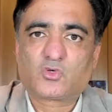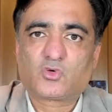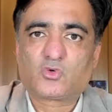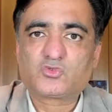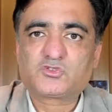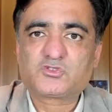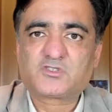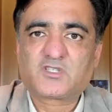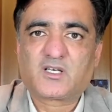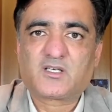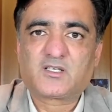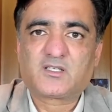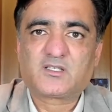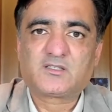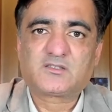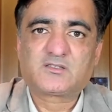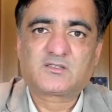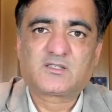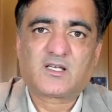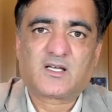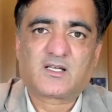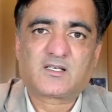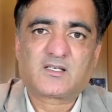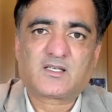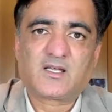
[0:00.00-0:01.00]
those studies
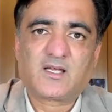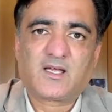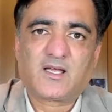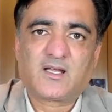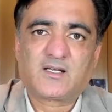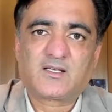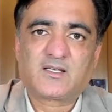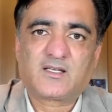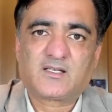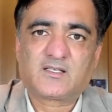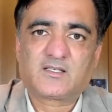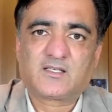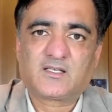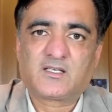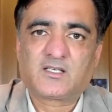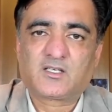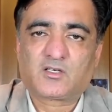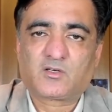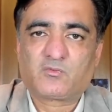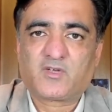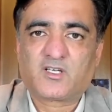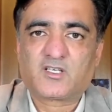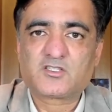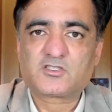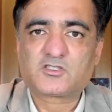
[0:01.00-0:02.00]
that had an
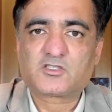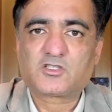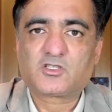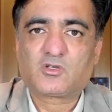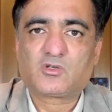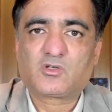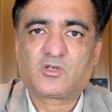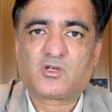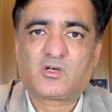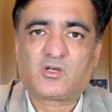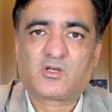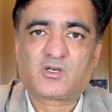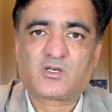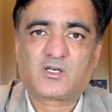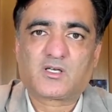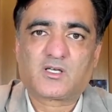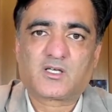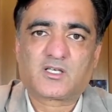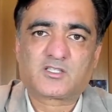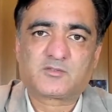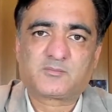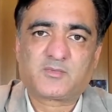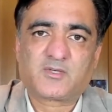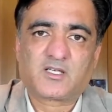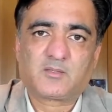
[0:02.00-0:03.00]
interventional or
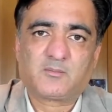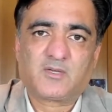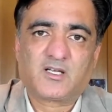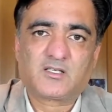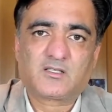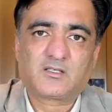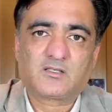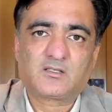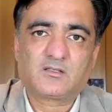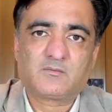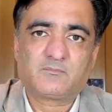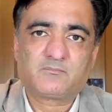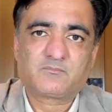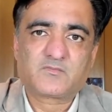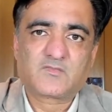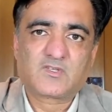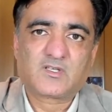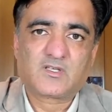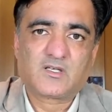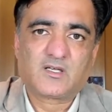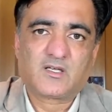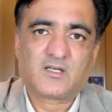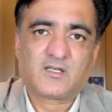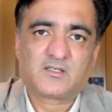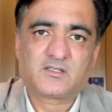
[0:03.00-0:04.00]
experimental
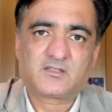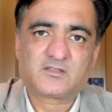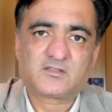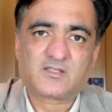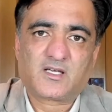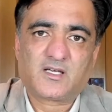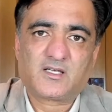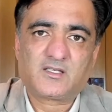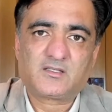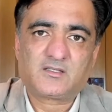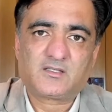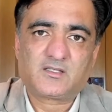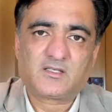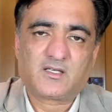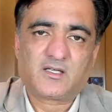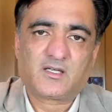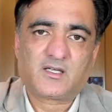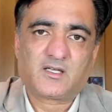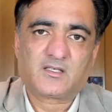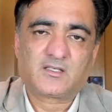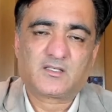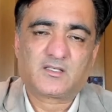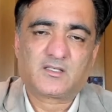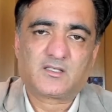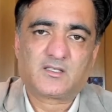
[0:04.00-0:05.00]
design,
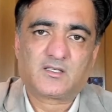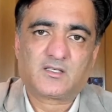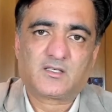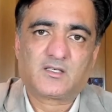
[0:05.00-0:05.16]
and